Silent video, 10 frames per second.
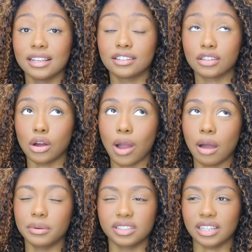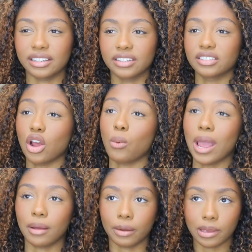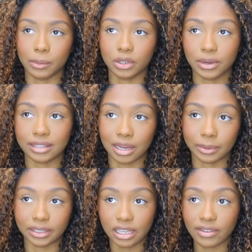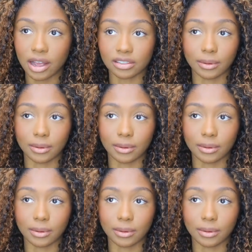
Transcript: So I was just like, there's no way I'm gonna be able to do any type of leave out.